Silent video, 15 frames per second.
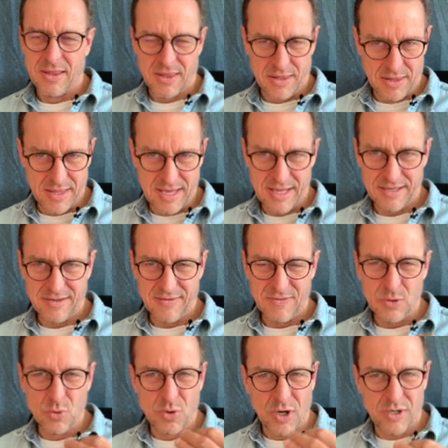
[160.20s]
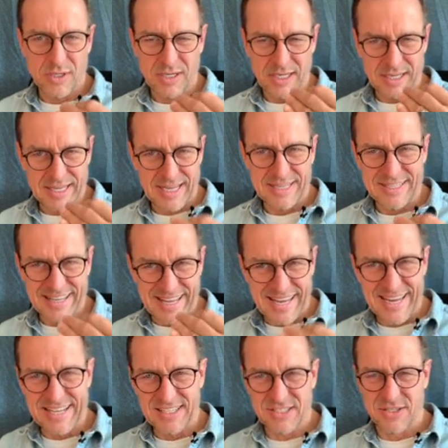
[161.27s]
then you're gonna get an
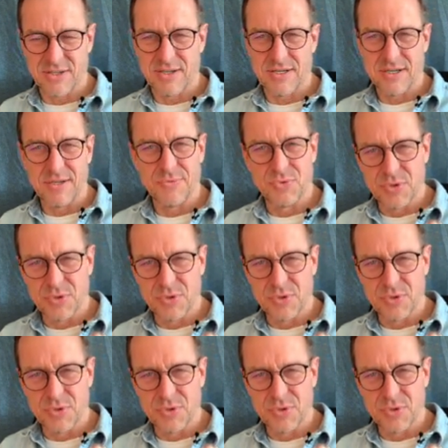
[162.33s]
answer